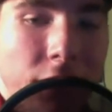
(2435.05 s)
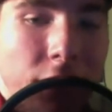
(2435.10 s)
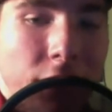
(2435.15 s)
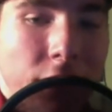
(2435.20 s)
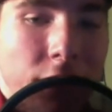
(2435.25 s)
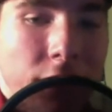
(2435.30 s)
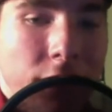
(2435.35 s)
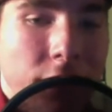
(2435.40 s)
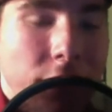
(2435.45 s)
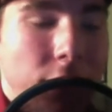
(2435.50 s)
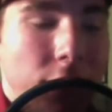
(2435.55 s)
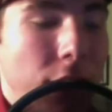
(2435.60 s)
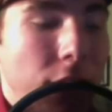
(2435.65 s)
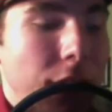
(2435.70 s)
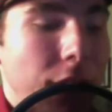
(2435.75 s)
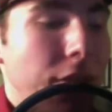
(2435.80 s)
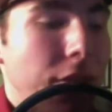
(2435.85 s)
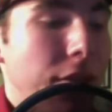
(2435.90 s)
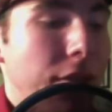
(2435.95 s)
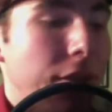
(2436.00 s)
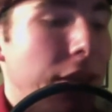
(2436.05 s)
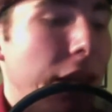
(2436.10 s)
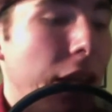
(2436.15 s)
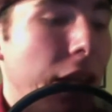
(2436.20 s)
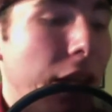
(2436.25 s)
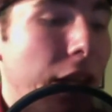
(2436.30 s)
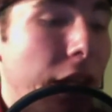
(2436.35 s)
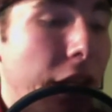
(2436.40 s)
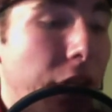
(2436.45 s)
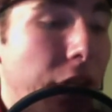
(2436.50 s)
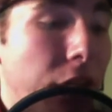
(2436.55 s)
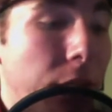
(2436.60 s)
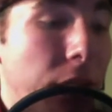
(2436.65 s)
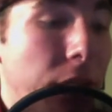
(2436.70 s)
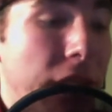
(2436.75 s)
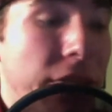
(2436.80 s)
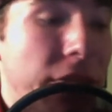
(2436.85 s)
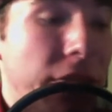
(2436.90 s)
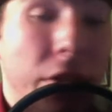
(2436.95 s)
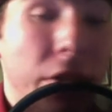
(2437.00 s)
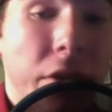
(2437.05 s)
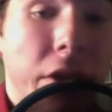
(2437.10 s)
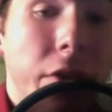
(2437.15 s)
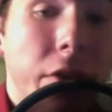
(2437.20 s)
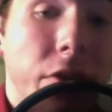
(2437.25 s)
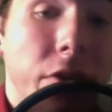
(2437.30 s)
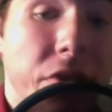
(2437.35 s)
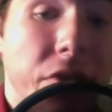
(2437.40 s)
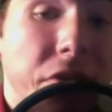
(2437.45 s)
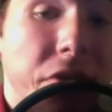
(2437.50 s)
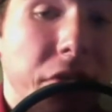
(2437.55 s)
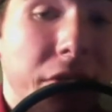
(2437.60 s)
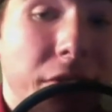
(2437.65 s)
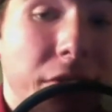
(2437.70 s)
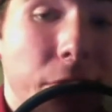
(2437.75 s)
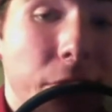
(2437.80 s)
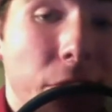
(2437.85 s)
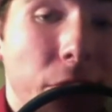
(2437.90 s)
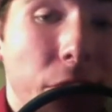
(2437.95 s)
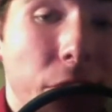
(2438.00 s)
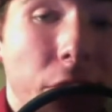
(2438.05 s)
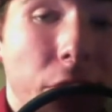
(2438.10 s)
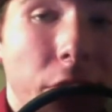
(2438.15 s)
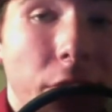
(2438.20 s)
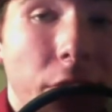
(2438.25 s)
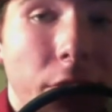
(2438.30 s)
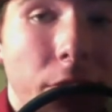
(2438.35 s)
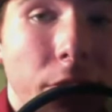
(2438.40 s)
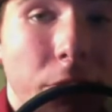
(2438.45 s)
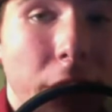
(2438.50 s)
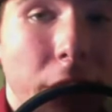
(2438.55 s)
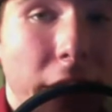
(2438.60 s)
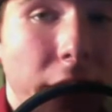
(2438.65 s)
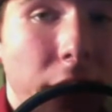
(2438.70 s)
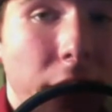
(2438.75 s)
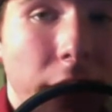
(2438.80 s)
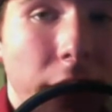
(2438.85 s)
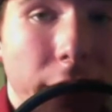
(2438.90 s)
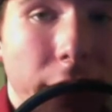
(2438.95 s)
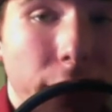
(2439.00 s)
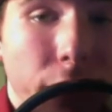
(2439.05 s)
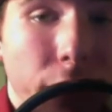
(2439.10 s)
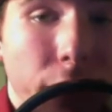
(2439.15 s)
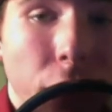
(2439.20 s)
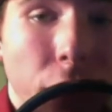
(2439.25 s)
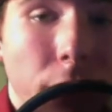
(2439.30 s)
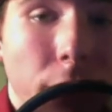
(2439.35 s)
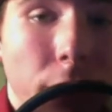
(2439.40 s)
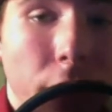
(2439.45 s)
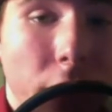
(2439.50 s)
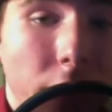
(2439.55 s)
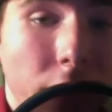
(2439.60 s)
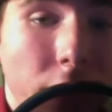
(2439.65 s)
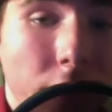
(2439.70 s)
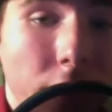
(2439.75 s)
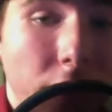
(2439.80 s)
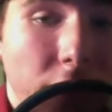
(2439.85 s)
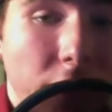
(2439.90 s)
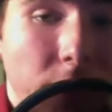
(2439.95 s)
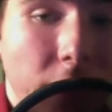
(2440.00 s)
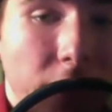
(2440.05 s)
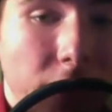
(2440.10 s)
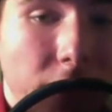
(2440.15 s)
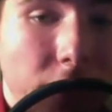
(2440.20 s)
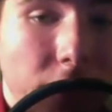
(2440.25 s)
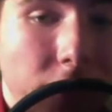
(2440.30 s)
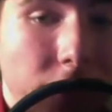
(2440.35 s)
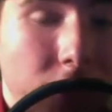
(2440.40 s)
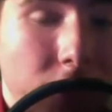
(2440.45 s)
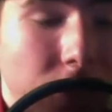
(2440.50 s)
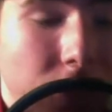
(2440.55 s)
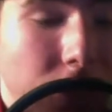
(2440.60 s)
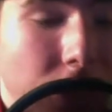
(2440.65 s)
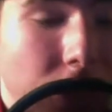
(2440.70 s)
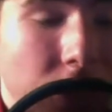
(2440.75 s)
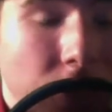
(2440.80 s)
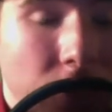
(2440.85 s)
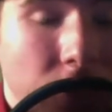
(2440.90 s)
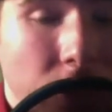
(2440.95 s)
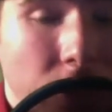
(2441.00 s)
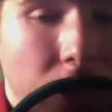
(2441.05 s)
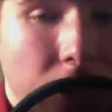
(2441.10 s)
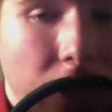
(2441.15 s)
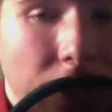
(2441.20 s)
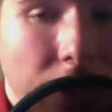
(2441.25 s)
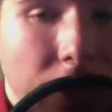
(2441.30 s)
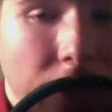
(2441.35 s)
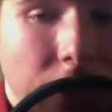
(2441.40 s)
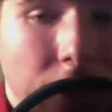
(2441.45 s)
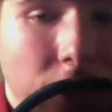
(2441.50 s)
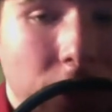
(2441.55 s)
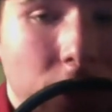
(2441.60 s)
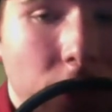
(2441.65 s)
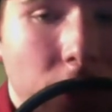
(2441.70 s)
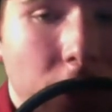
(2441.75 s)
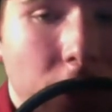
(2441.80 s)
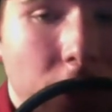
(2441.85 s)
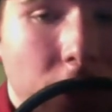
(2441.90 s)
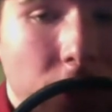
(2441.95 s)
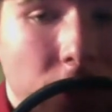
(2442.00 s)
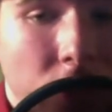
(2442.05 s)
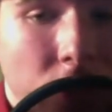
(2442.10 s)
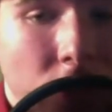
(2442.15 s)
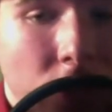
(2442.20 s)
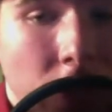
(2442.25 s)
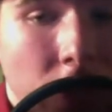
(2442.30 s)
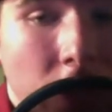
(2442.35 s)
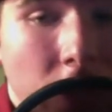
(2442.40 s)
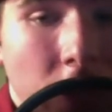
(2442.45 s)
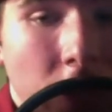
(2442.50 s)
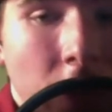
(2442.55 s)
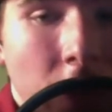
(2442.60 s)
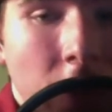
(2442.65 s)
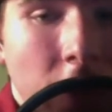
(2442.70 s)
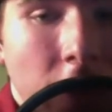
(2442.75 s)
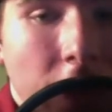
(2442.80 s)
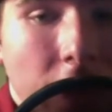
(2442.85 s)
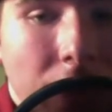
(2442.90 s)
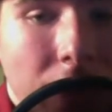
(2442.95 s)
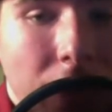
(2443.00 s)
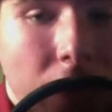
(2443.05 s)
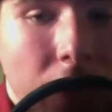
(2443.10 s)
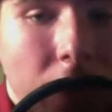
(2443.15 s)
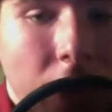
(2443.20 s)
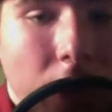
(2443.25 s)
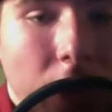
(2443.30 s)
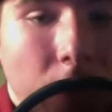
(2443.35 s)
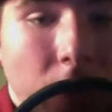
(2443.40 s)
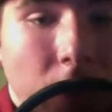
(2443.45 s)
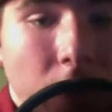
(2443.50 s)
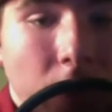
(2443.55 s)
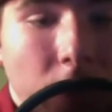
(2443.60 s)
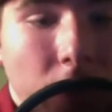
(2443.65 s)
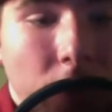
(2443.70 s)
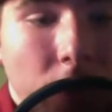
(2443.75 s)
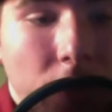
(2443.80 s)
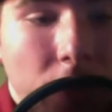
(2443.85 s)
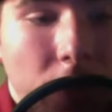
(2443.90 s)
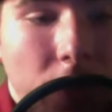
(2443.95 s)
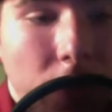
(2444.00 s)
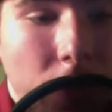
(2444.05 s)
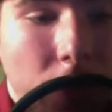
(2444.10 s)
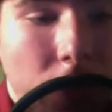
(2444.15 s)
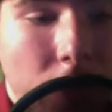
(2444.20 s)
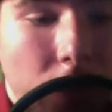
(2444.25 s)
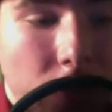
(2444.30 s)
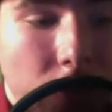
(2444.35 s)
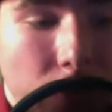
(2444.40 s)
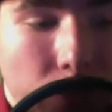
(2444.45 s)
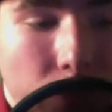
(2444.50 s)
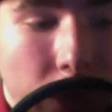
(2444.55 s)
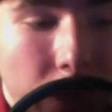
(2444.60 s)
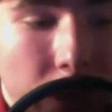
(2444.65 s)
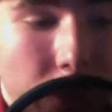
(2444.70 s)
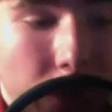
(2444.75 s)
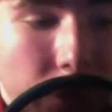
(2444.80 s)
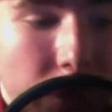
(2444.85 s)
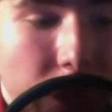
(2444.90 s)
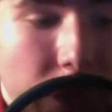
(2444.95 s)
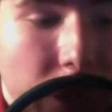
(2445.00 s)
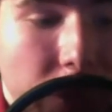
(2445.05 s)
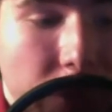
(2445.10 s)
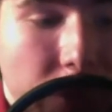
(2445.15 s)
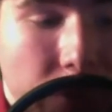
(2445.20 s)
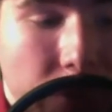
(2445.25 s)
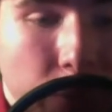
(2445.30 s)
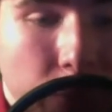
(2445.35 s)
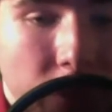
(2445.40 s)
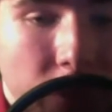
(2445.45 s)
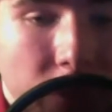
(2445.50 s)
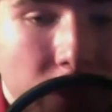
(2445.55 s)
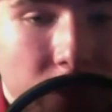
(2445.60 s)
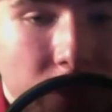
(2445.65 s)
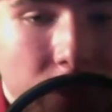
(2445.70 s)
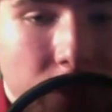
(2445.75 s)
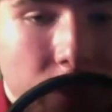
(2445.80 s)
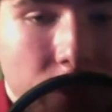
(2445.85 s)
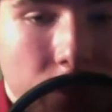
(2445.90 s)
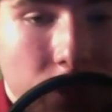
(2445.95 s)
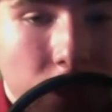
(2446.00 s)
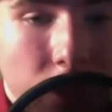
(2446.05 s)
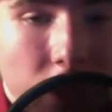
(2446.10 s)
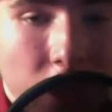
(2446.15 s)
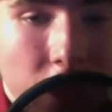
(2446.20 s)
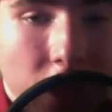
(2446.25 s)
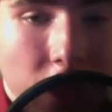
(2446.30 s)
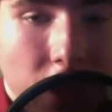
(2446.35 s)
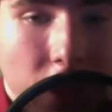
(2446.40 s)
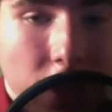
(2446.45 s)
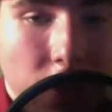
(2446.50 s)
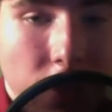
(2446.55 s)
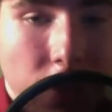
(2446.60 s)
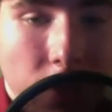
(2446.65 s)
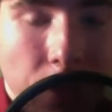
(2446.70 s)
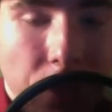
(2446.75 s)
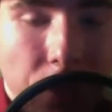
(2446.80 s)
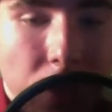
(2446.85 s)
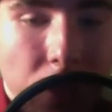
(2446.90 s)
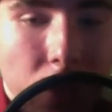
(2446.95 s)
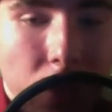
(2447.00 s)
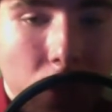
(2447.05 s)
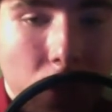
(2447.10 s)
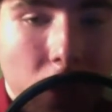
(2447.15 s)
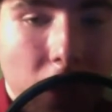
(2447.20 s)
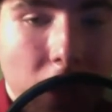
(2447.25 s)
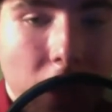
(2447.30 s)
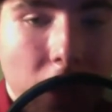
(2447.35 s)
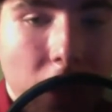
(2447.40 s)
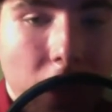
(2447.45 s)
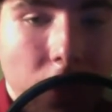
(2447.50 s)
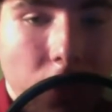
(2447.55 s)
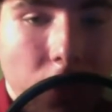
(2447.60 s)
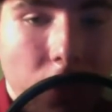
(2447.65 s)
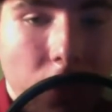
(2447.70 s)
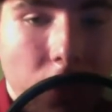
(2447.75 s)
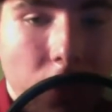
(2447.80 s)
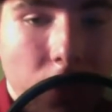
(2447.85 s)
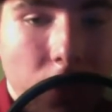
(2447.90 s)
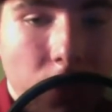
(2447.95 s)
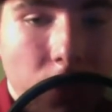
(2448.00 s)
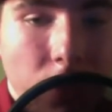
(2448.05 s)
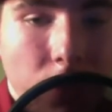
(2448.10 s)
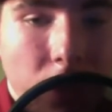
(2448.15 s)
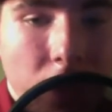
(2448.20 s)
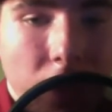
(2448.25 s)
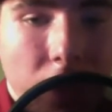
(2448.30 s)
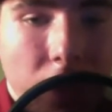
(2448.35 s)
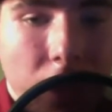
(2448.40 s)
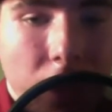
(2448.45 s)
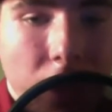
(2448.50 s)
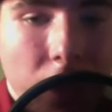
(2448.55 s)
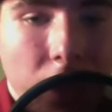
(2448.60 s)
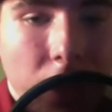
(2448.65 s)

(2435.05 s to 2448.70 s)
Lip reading: So that'll either be very good or I could hit a roadblock unexpectedly. I don't know how that's going to go down. I have a feeling I'm going to be using a lot of write or die sprints and cranking a lot of my